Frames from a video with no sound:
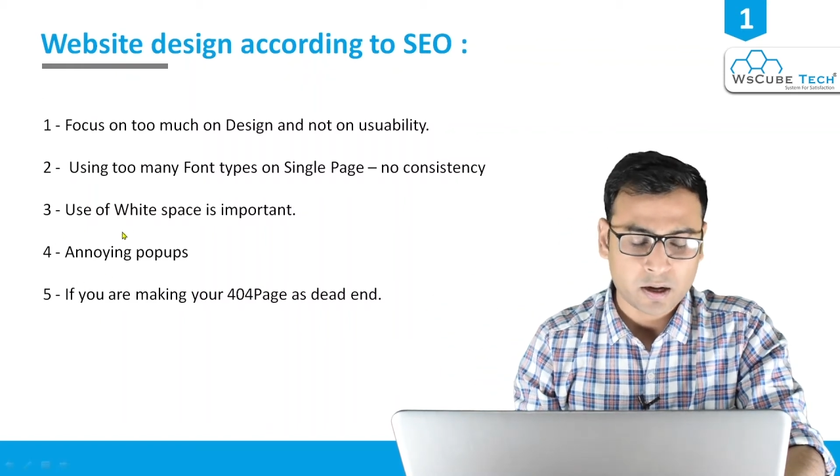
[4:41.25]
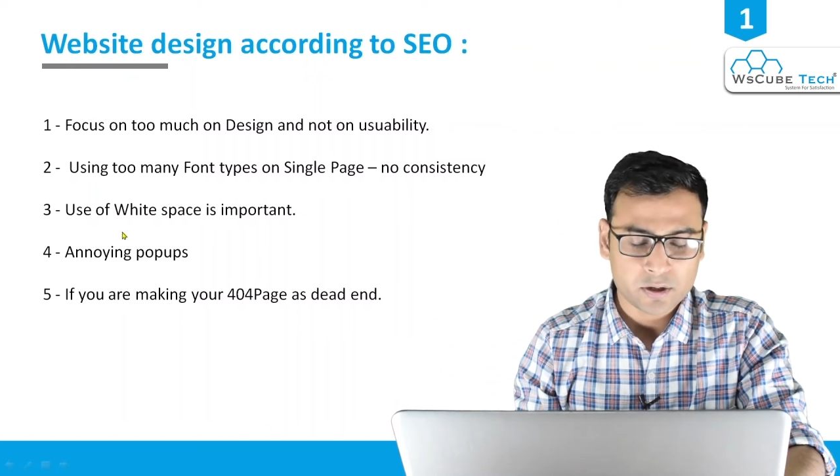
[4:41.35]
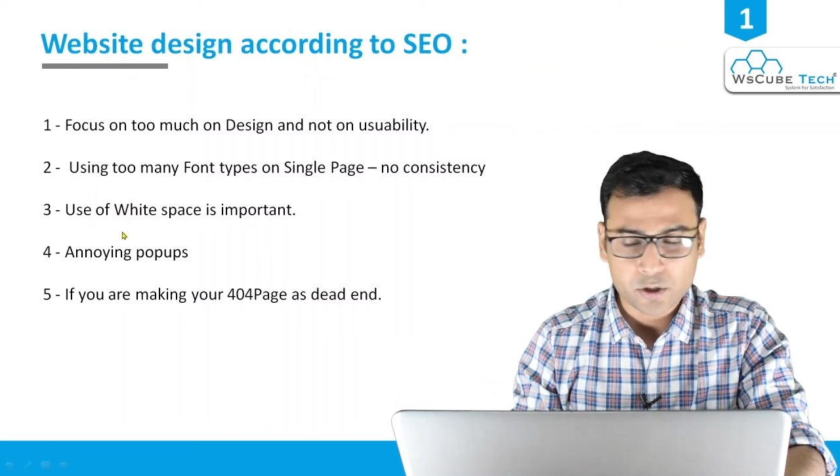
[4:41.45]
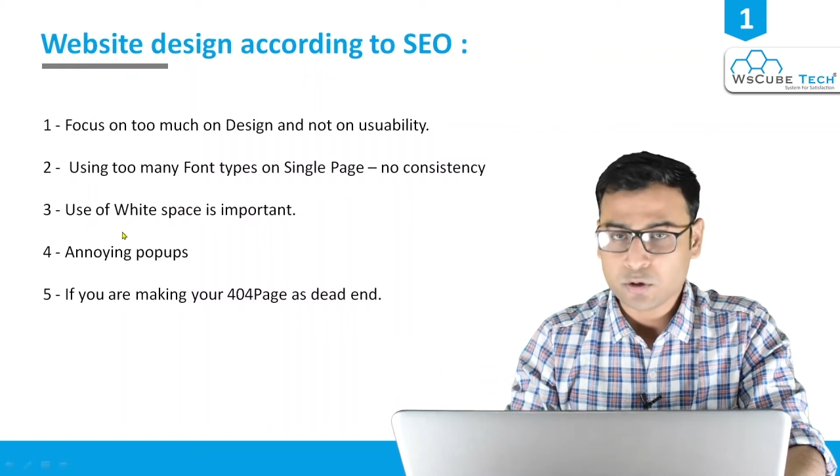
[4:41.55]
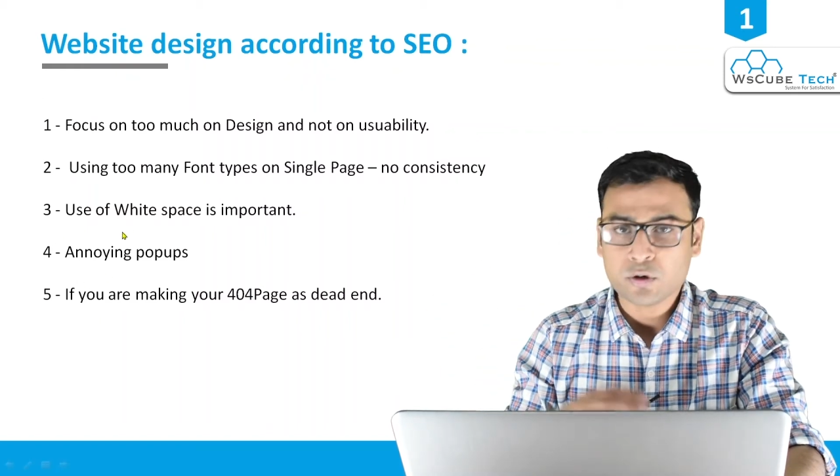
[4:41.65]

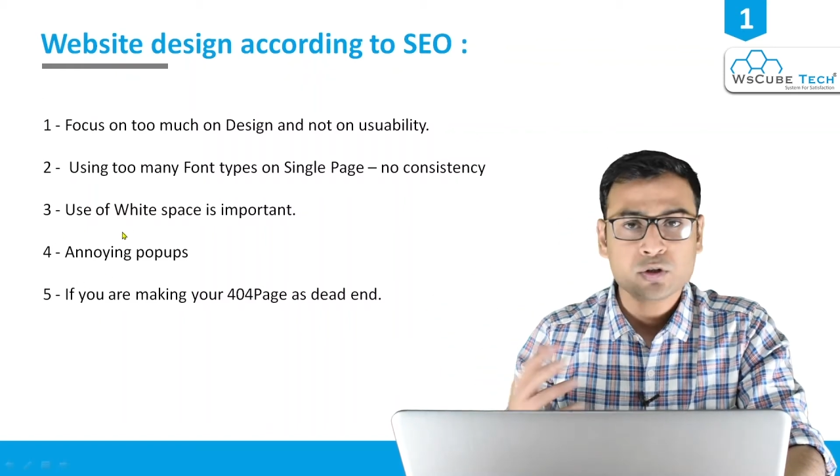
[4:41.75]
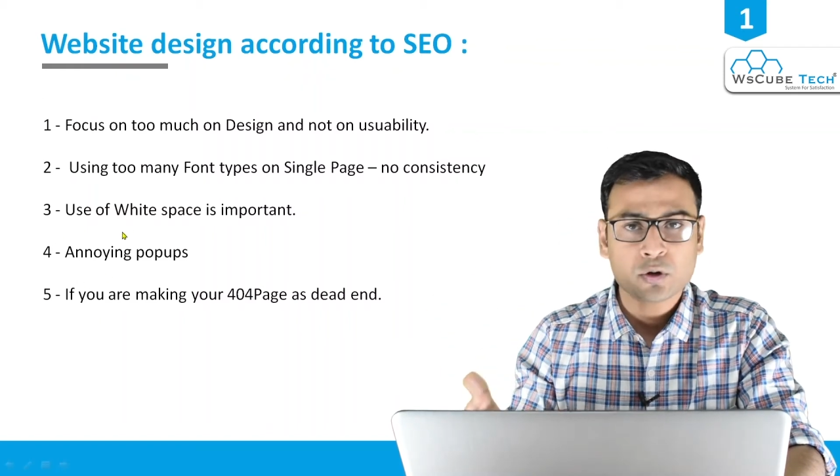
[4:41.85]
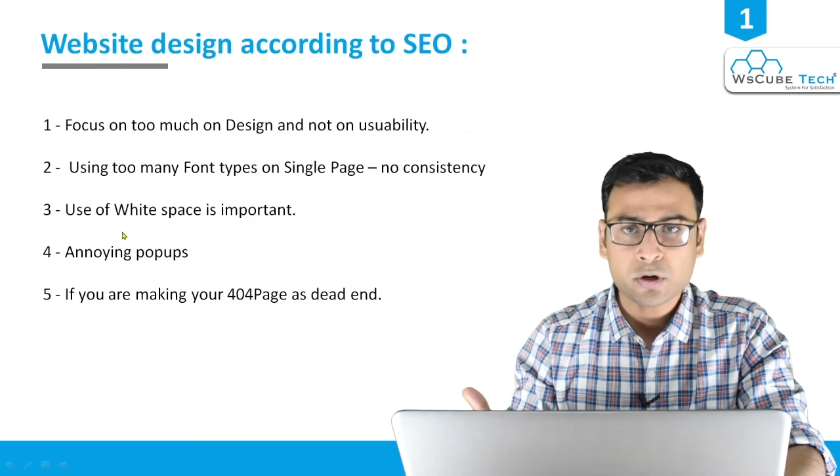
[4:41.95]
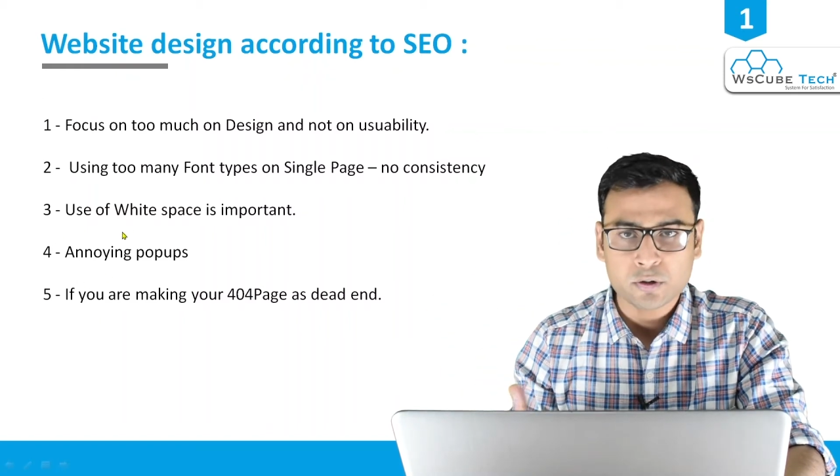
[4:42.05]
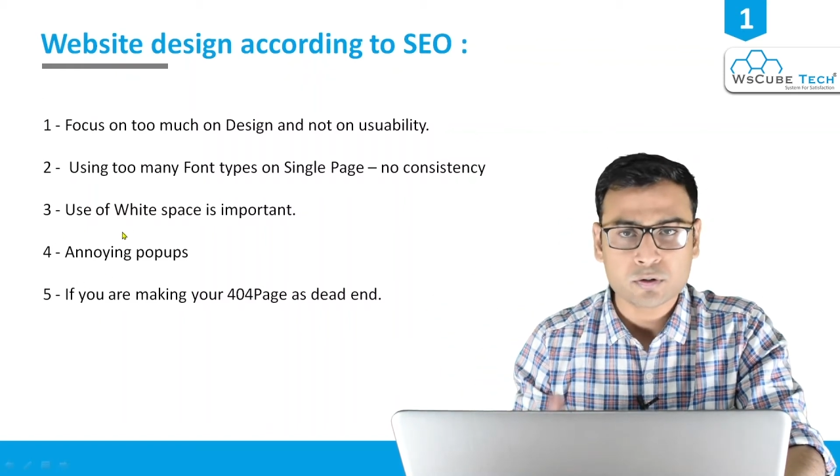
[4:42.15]
You
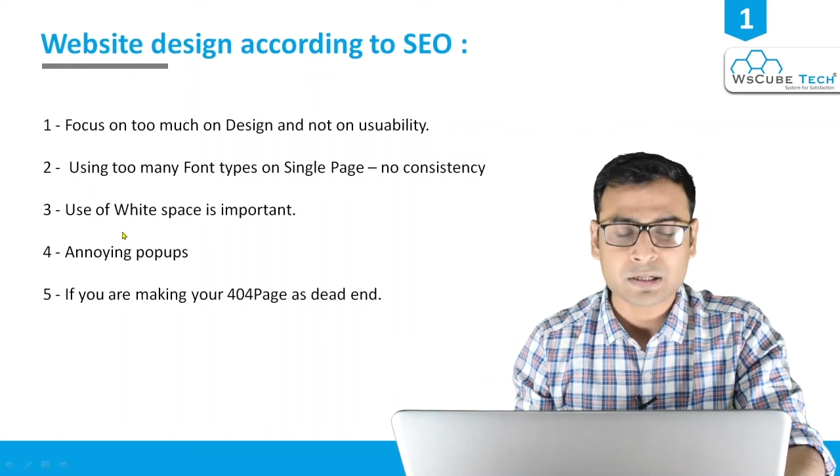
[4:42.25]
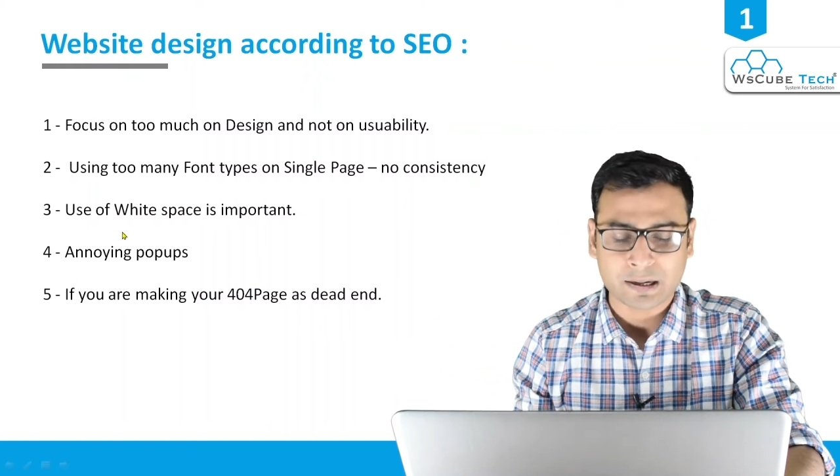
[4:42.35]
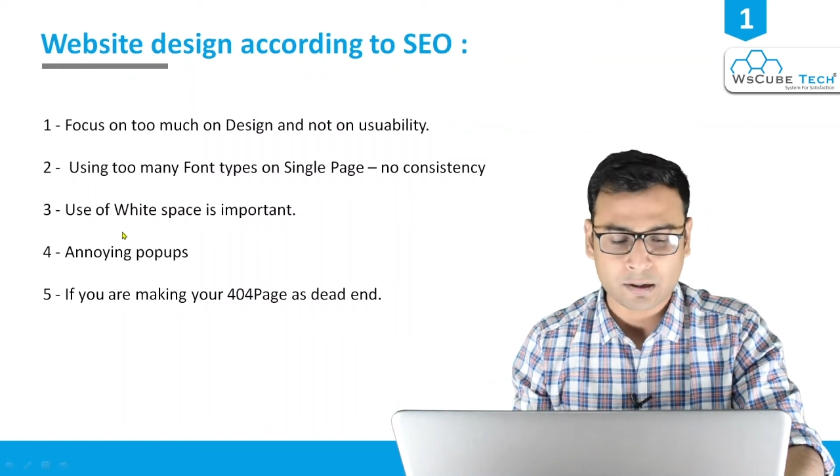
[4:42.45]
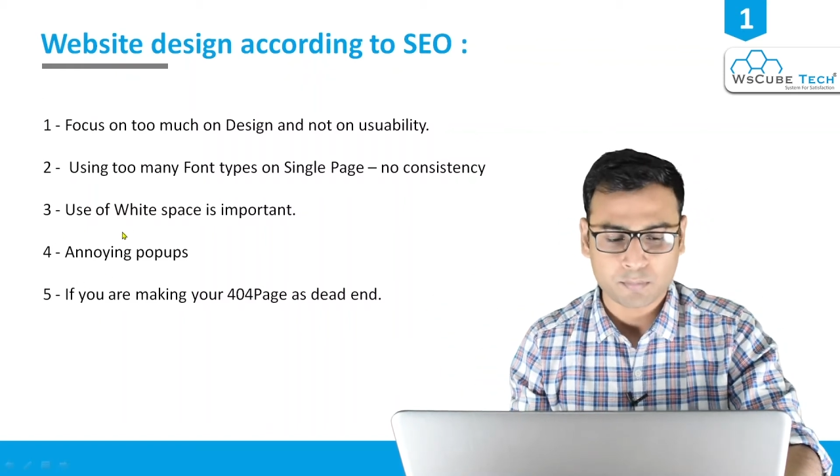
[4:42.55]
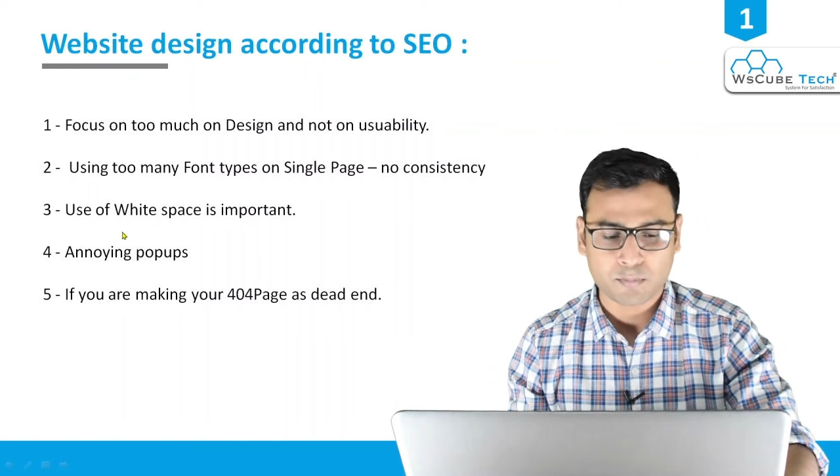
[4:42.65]
should use
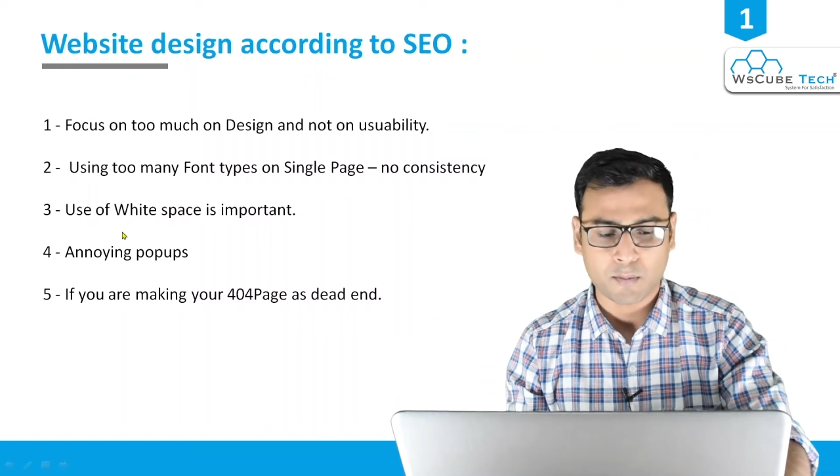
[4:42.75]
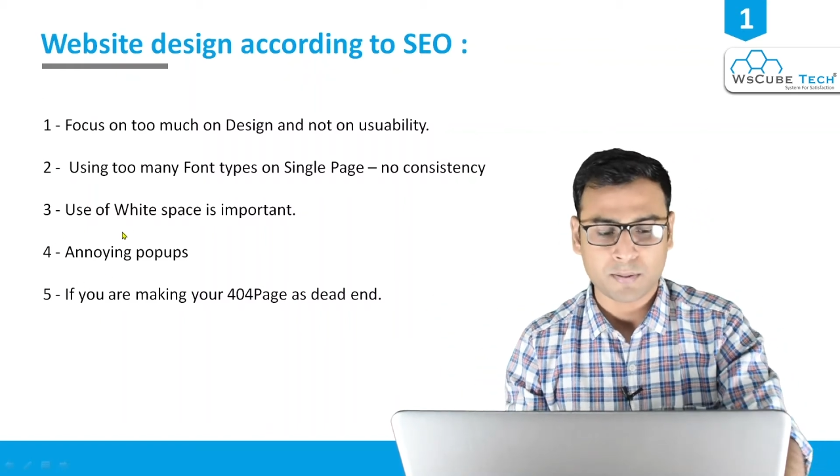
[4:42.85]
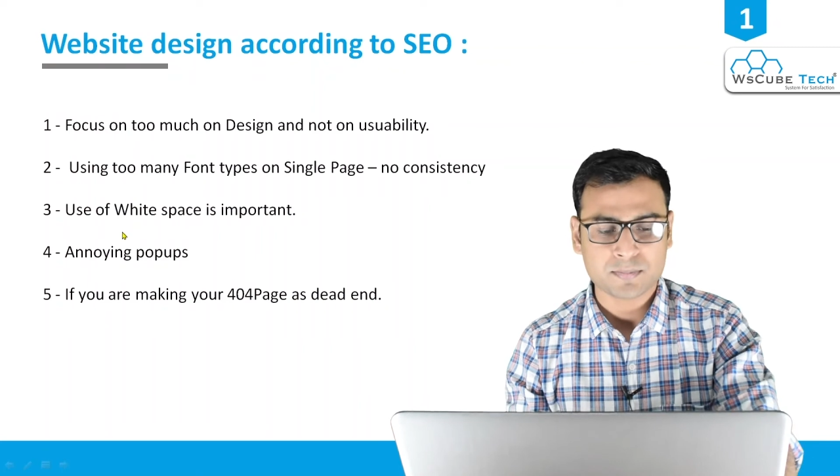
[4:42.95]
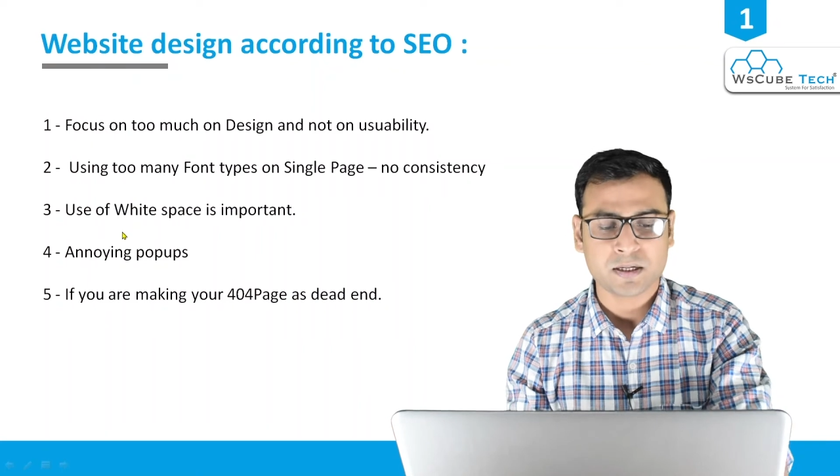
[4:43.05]
pop-ups.